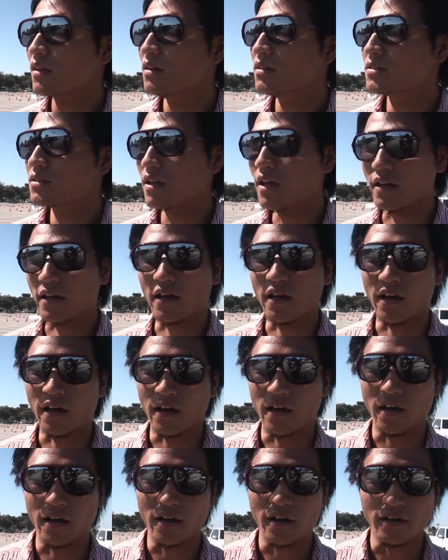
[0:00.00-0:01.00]
It's like
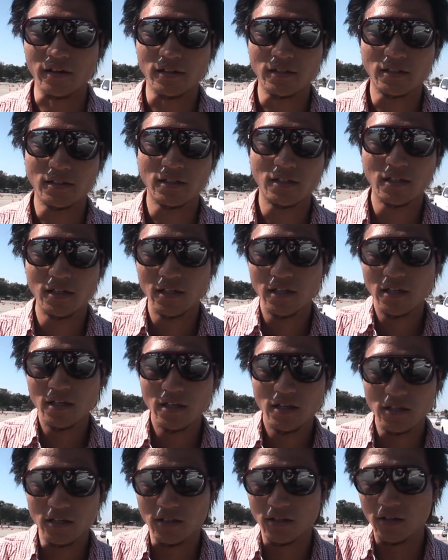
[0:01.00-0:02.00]

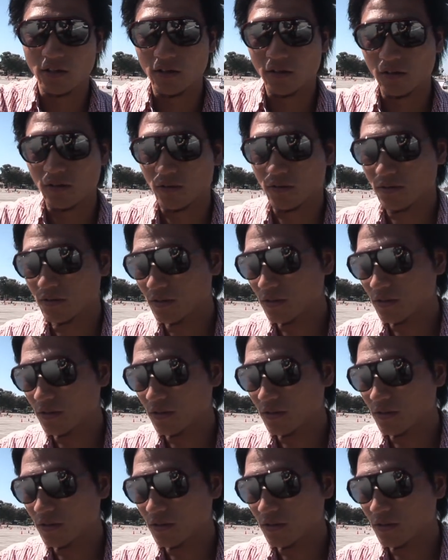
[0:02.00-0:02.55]
you know,